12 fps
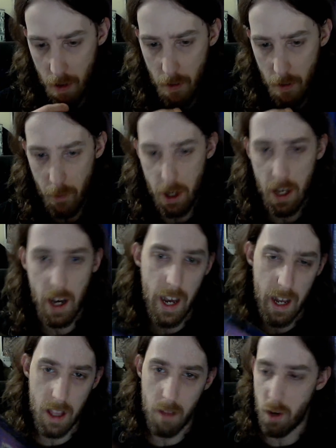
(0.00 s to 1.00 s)
But yeah, I
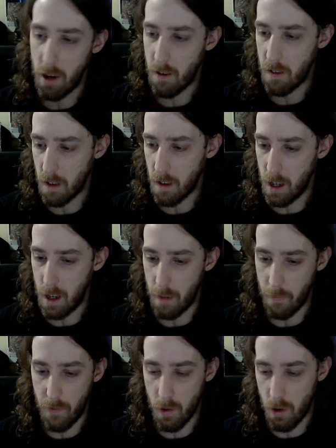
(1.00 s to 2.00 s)
had them when I was a kid.
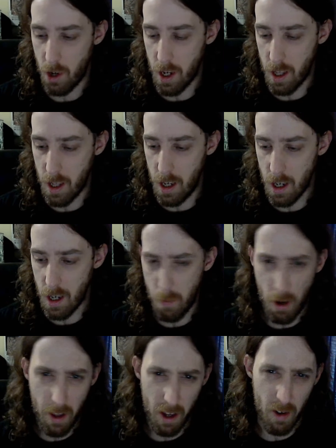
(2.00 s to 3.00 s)
Unfortunately, I could
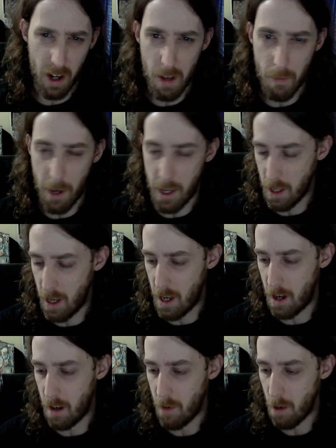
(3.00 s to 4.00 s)
probably go on eBay and get
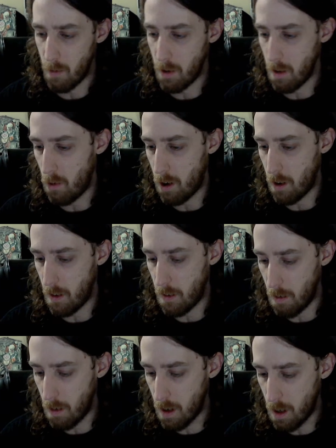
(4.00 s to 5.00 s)
it if I really wanted
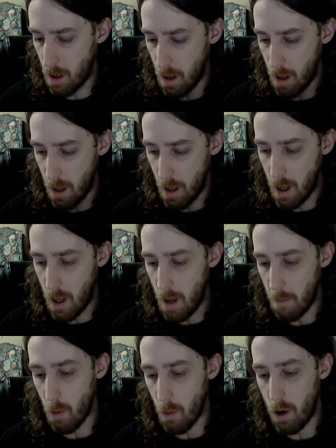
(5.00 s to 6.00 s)
to.
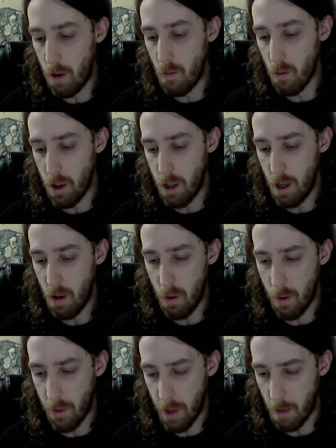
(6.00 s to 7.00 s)
But one really
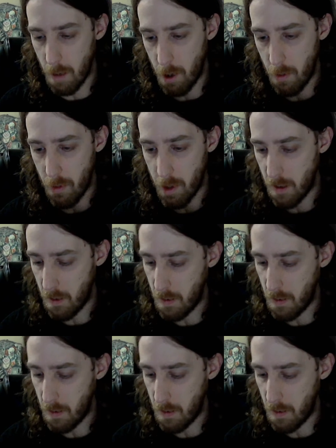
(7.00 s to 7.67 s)
cool thing about this